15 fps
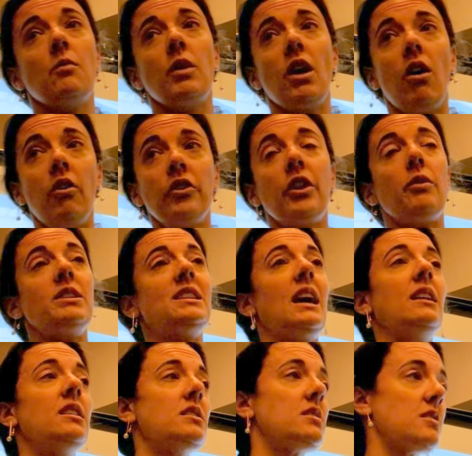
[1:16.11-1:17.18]
and we all know
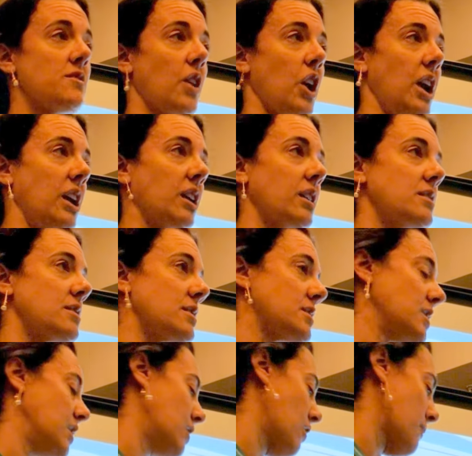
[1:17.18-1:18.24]
attendance is very
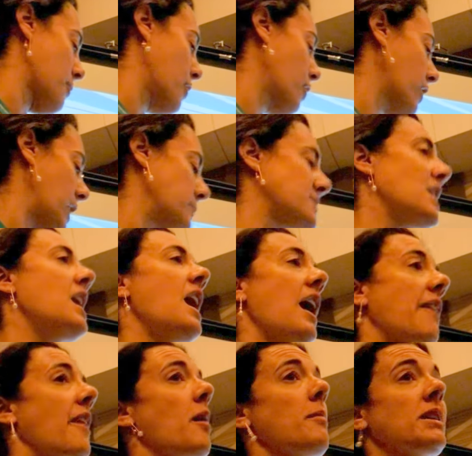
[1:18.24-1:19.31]
inconsistent in our program,
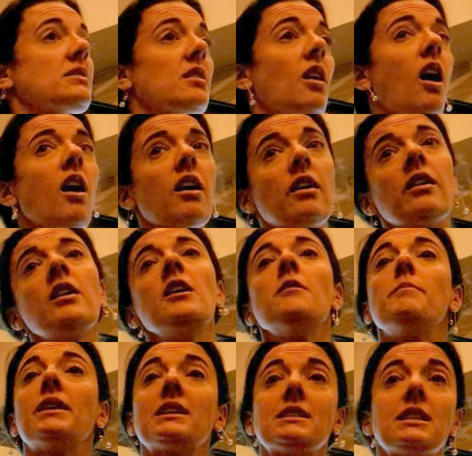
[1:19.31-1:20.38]
and that makes it hard,
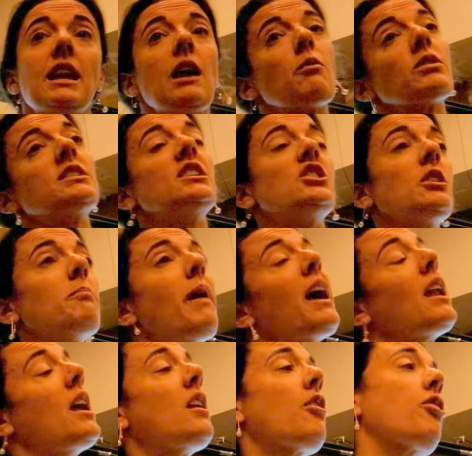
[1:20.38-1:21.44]
because today we're teaching
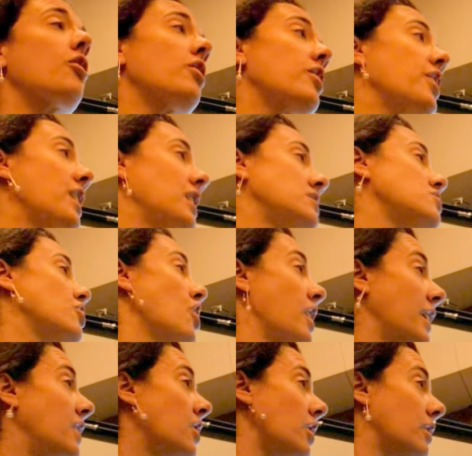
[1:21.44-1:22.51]
Bet and a third of the kids are
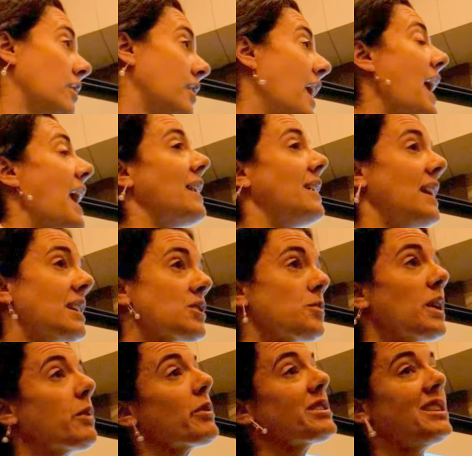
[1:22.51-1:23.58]
not here, and next
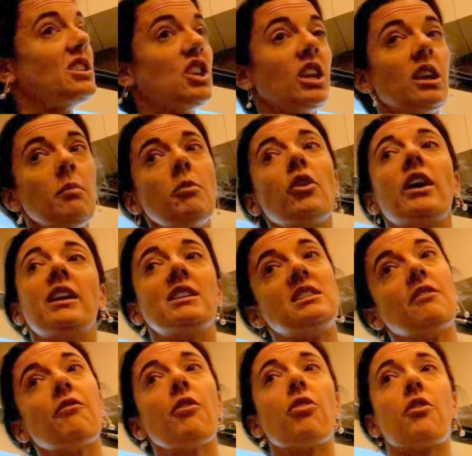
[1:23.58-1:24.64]
week we're teaching Gimel and a
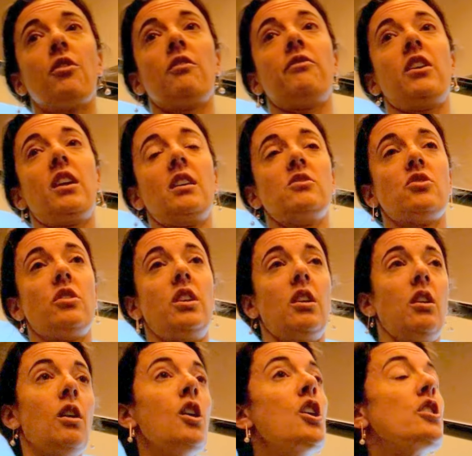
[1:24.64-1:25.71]
different third of the kids are
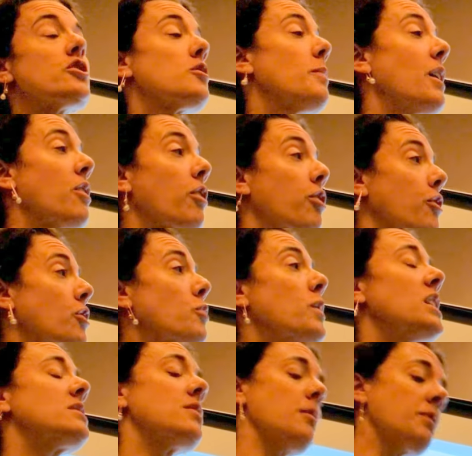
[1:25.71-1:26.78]
here. So by the third
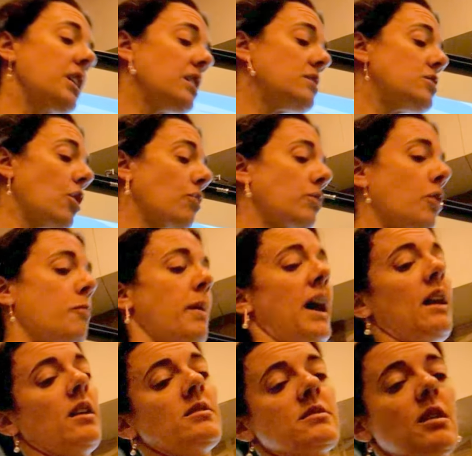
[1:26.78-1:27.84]
week, some kids don't know
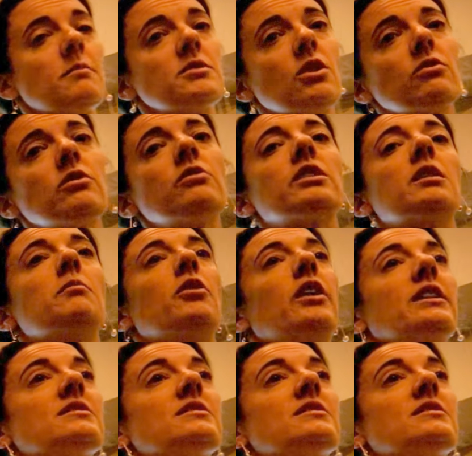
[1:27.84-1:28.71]
Bet, and some don't know Gimel,